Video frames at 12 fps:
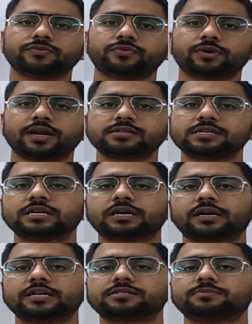for a
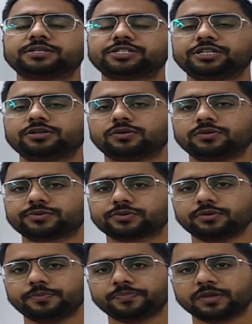synchronous machine
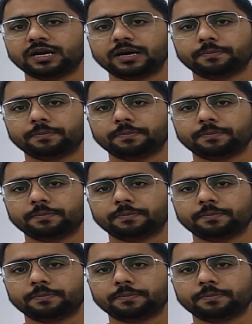also,